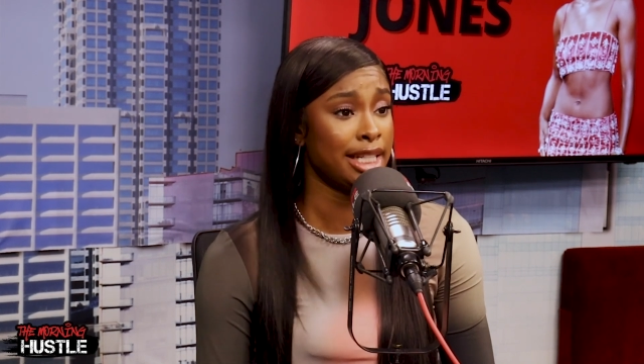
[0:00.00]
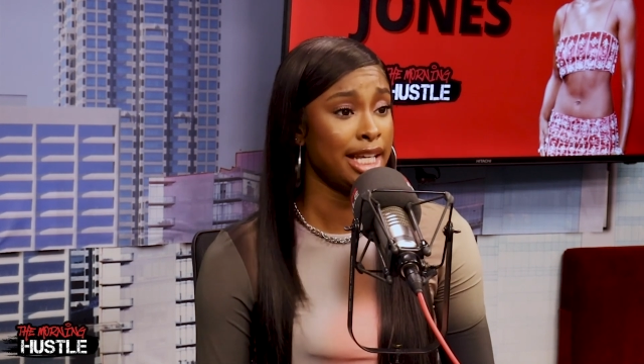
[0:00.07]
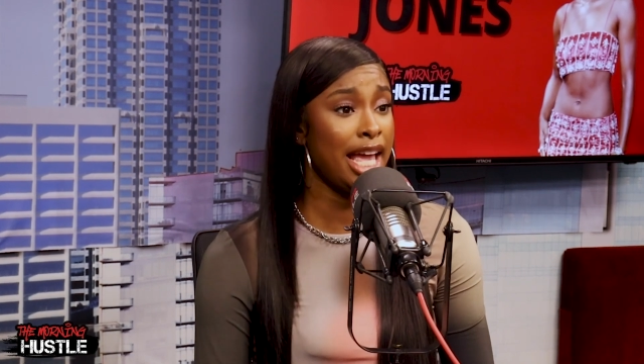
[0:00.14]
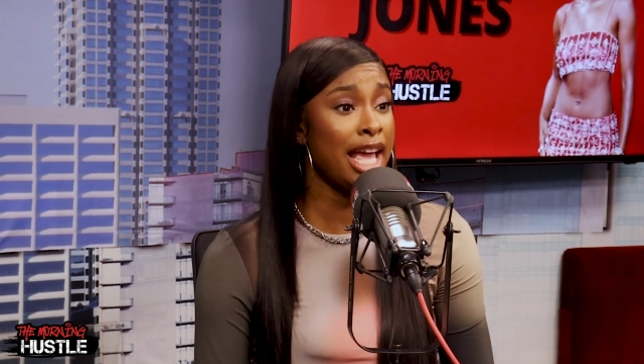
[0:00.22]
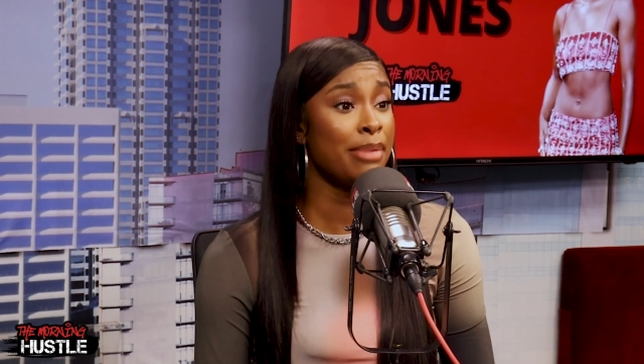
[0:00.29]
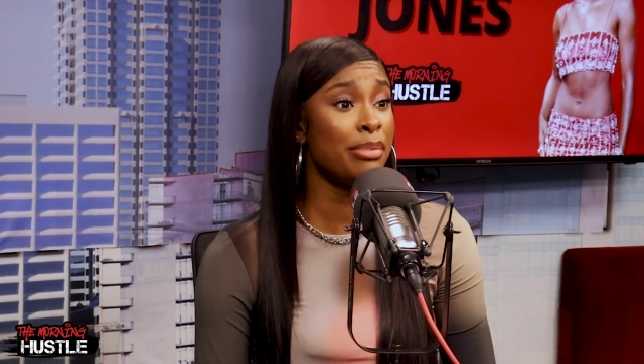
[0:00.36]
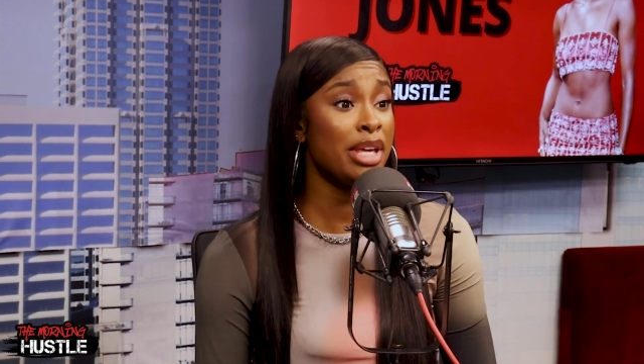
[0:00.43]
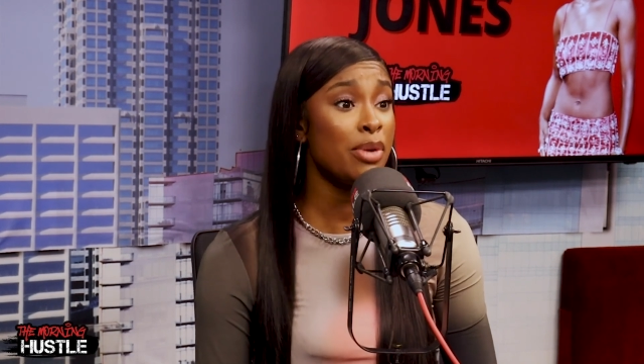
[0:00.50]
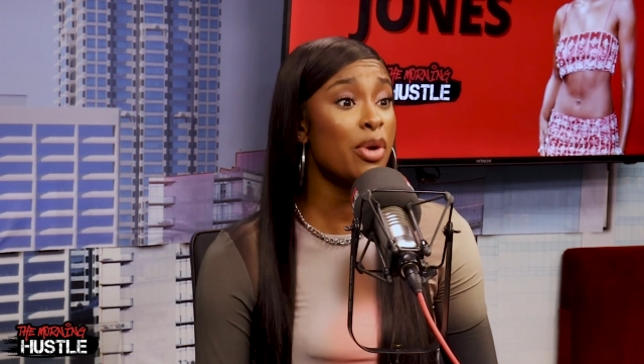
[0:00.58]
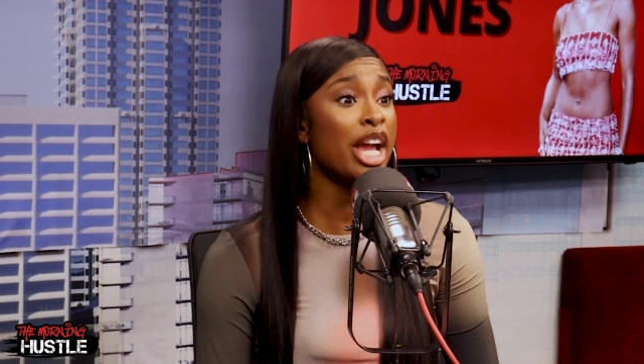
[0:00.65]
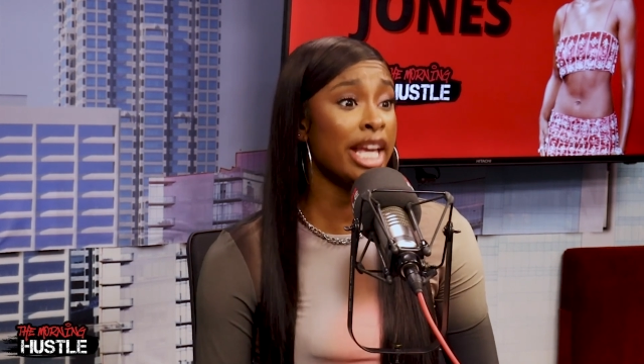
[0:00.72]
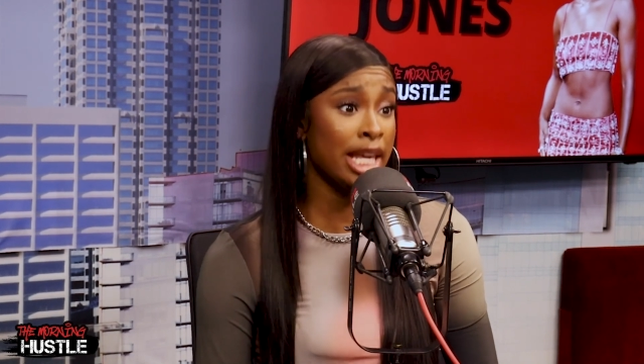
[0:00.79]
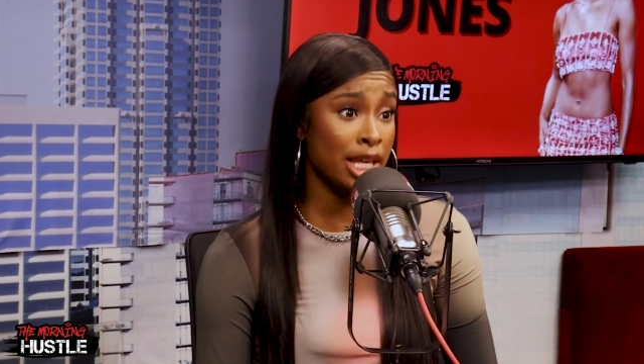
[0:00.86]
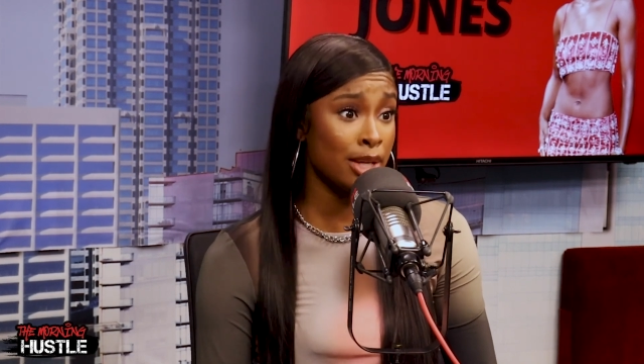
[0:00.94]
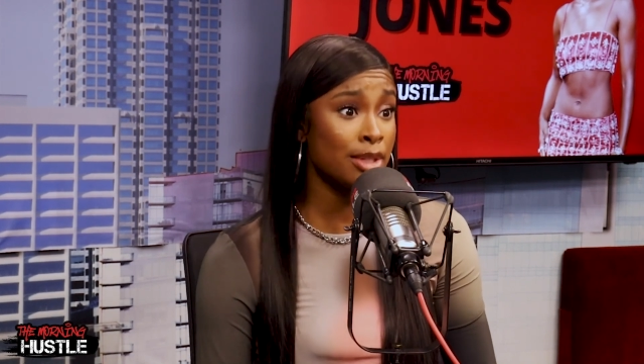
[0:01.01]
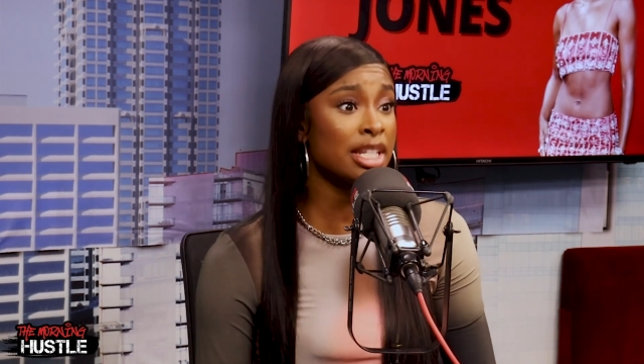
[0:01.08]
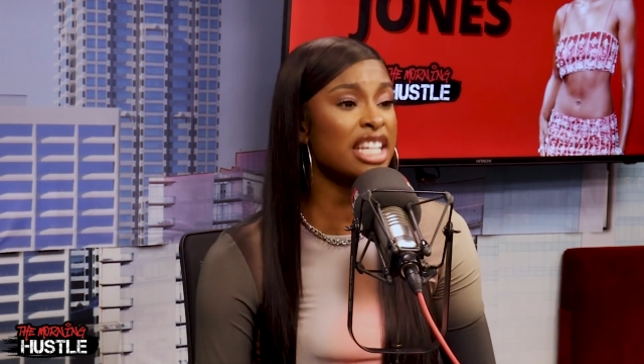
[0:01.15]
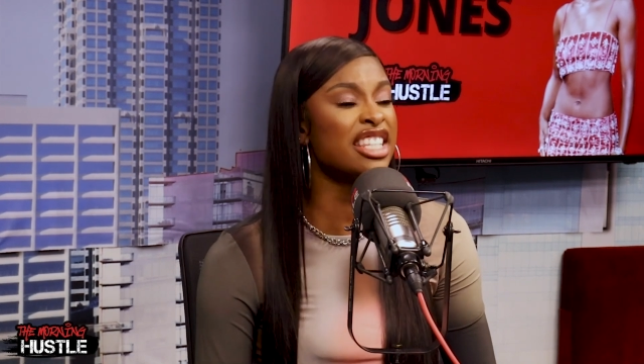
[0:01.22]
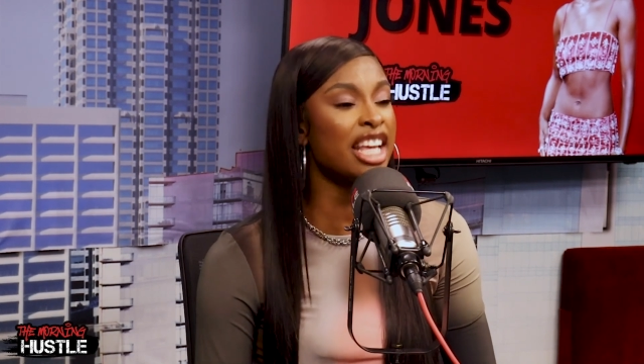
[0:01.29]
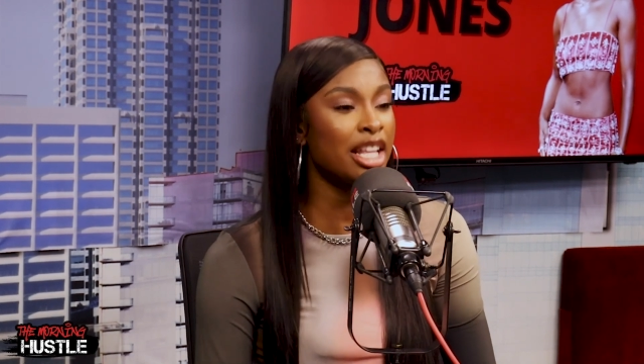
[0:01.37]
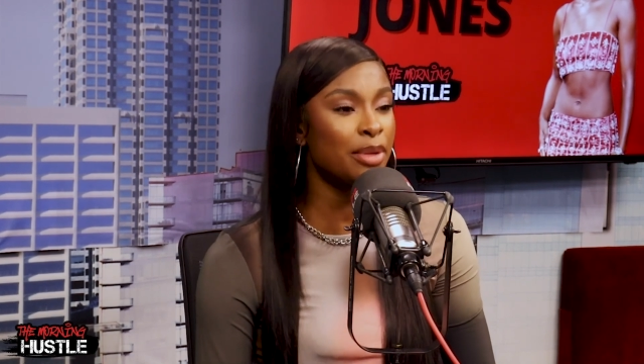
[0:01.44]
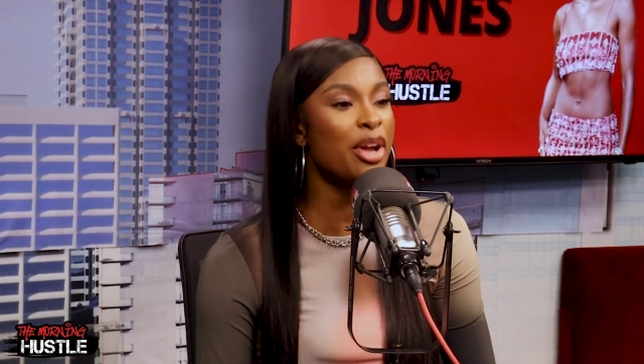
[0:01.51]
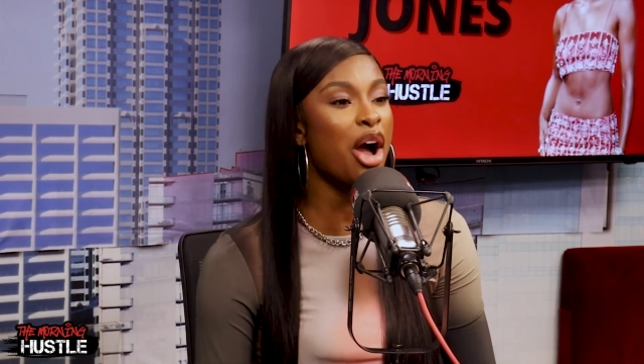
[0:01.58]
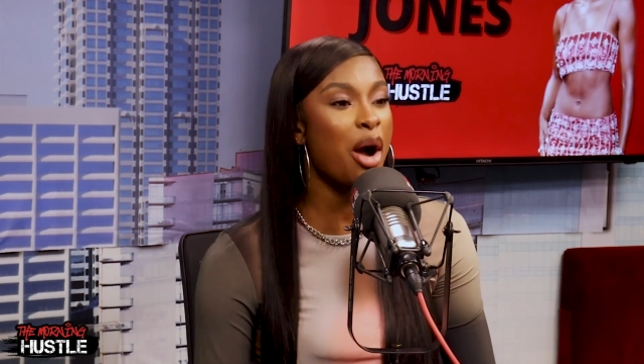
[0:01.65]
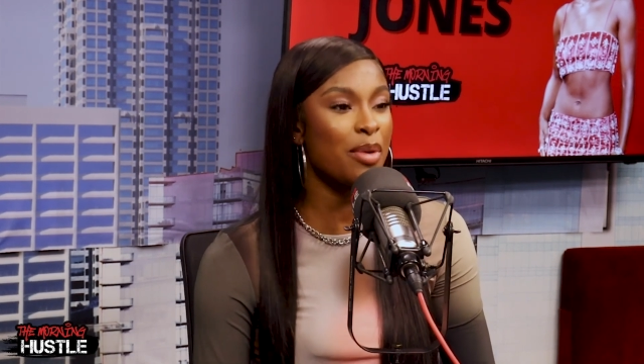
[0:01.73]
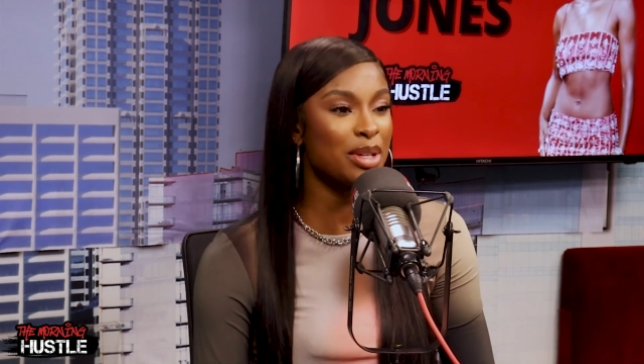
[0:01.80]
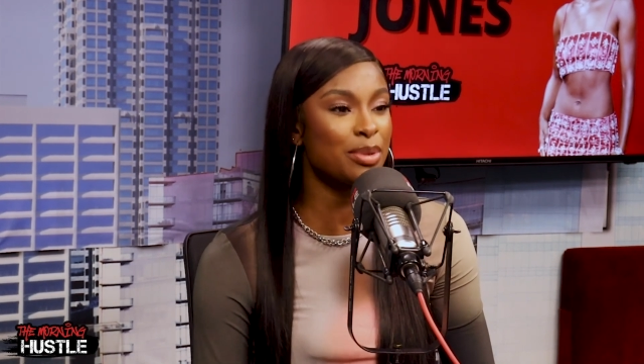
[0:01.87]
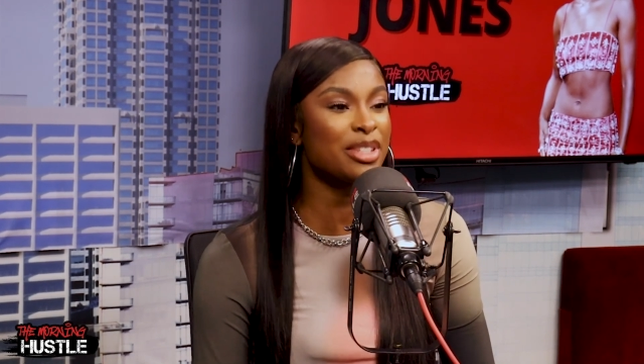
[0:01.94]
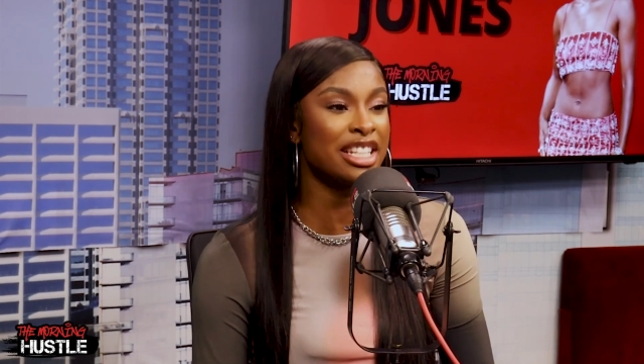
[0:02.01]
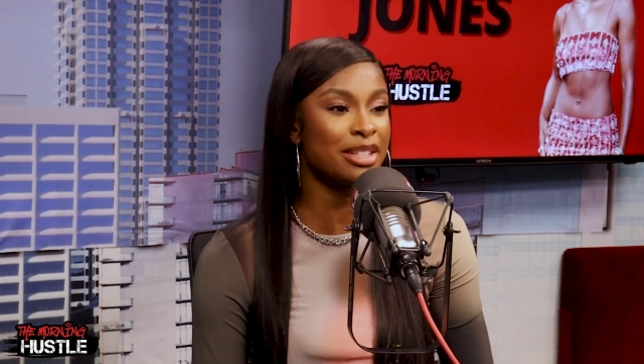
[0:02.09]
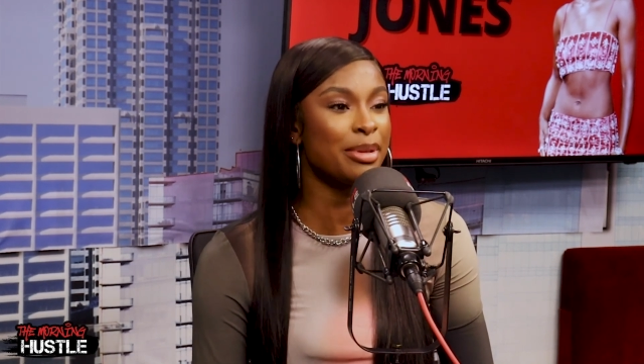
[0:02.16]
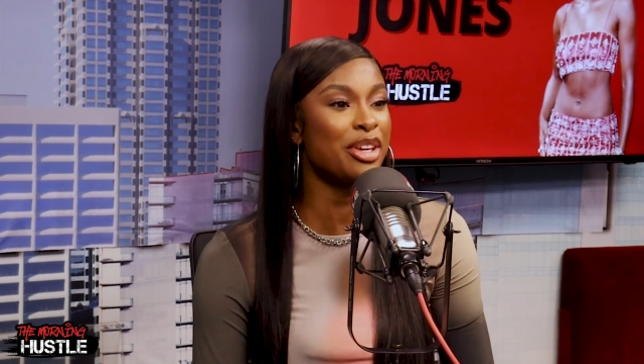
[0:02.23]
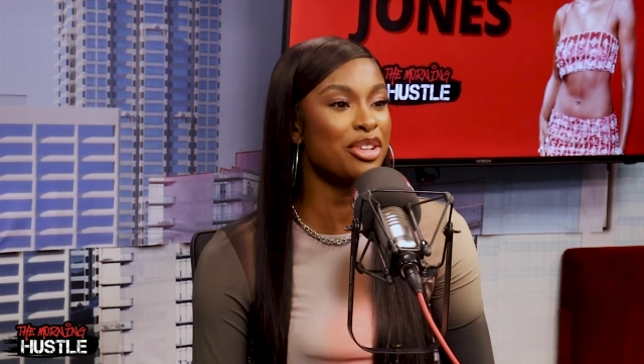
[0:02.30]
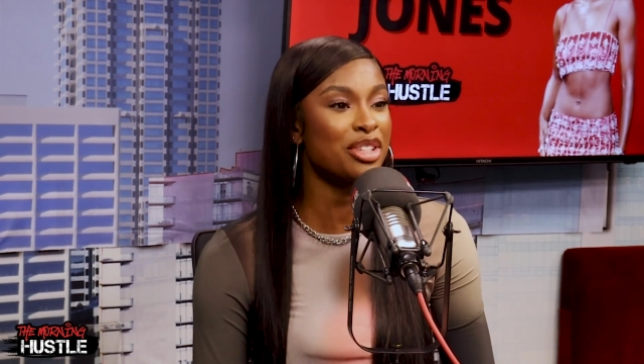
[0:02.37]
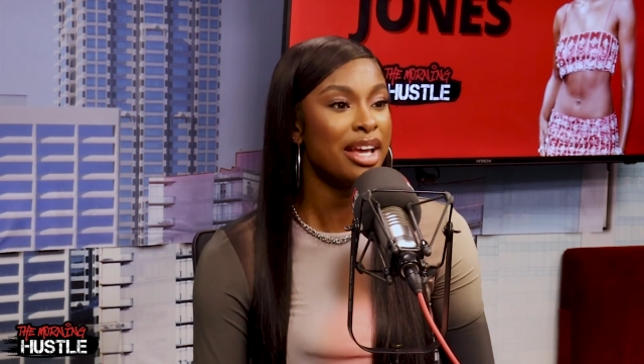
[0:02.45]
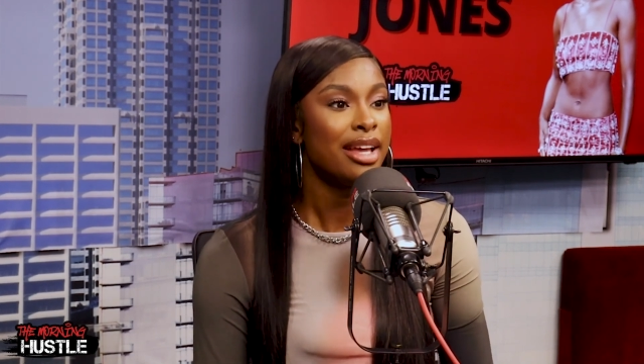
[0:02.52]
And really? me wearing heels, because Hilary always was in some heels.